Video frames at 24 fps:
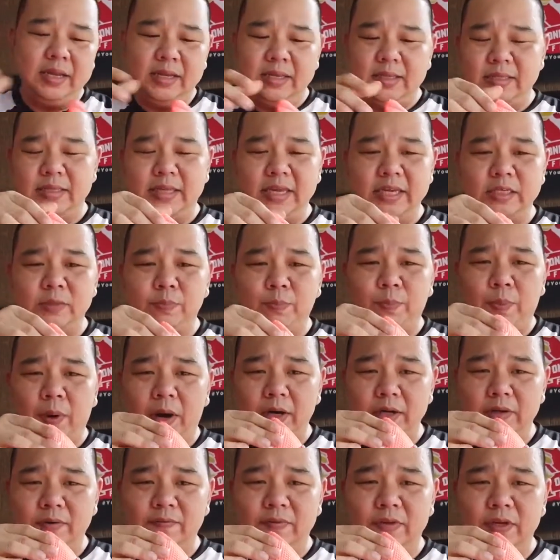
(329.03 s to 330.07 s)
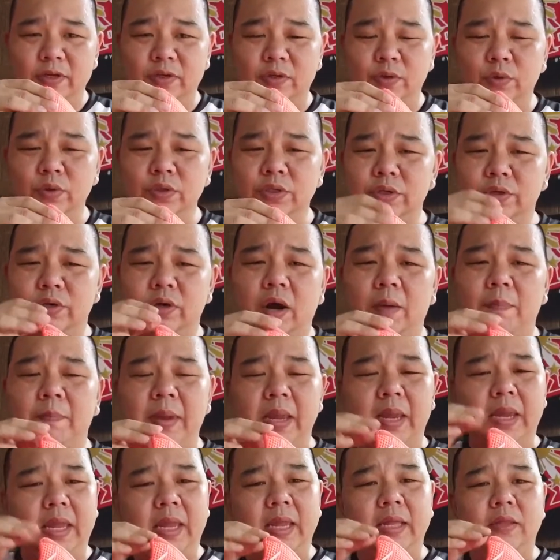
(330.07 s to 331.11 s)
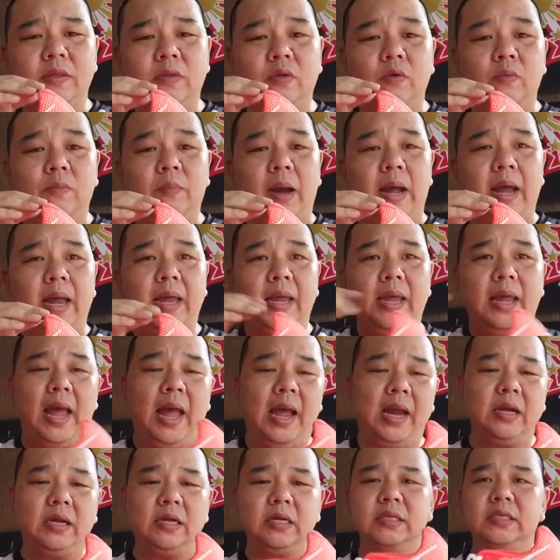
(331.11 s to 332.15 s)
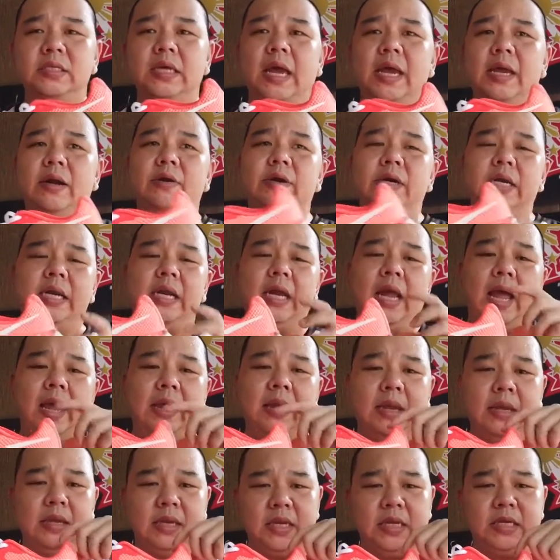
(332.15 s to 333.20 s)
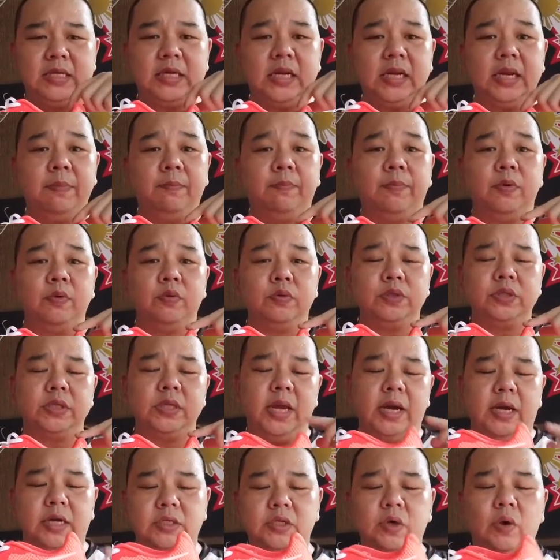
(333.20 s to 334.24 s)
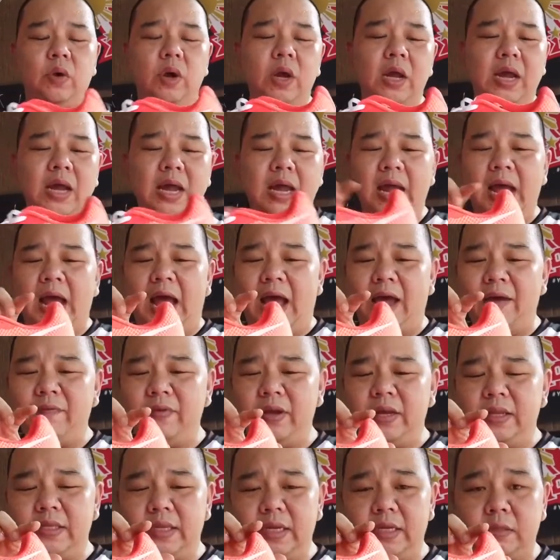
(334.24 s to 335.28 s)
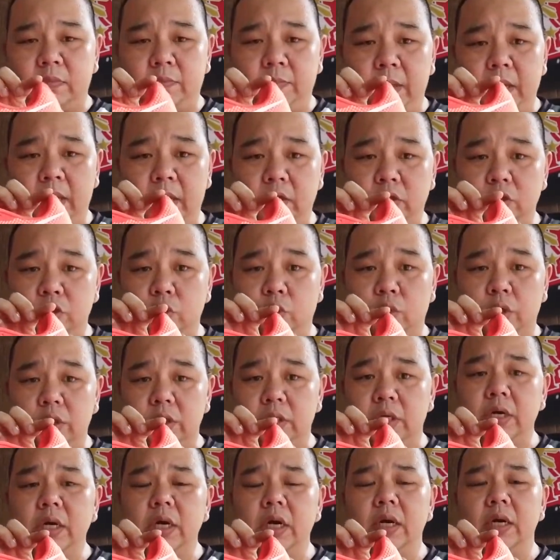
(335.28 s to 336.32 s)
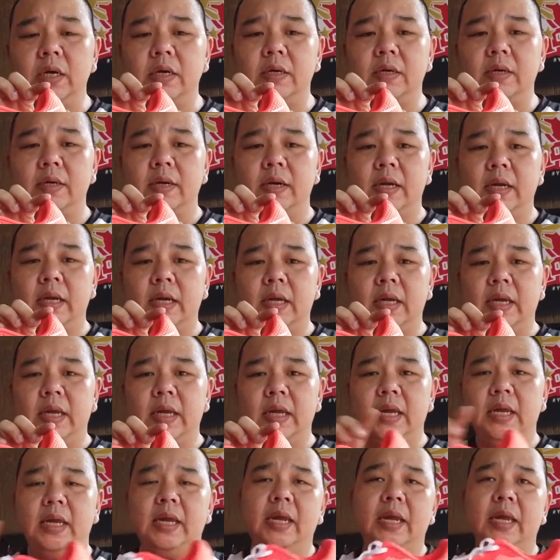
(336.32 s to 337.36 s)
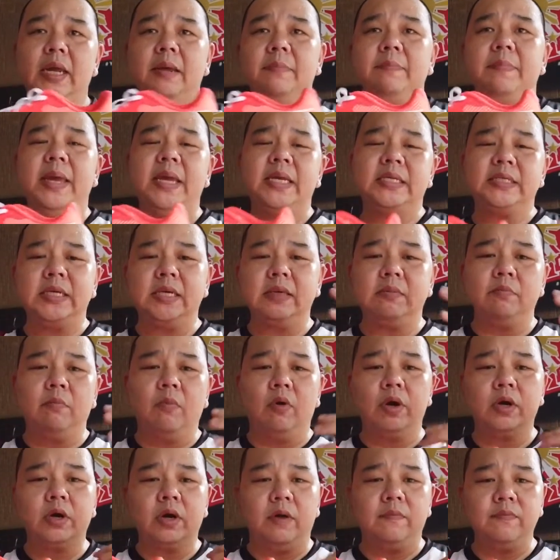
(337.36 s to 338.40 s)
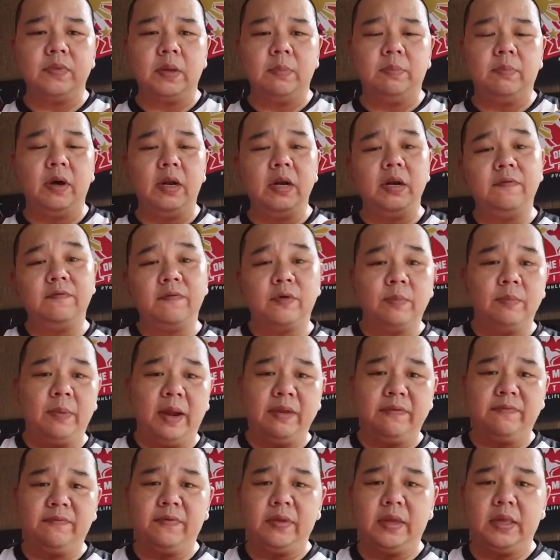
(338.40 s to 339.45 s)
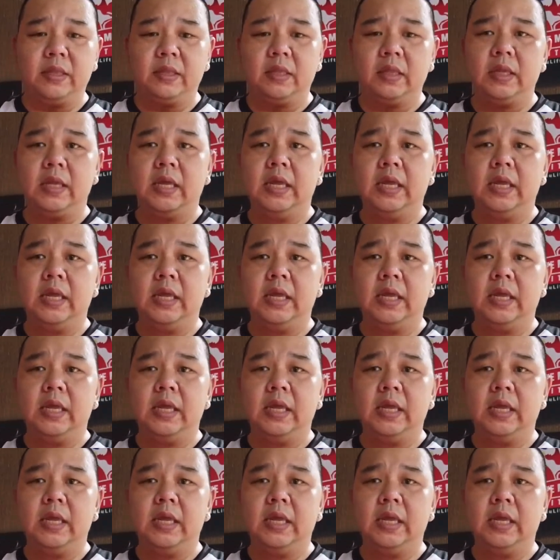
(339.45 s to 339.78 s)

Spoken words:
this part of the shoes rubbing into my ankles. I easily bruise there. So having this being shorter makes it more comfortable for my feet.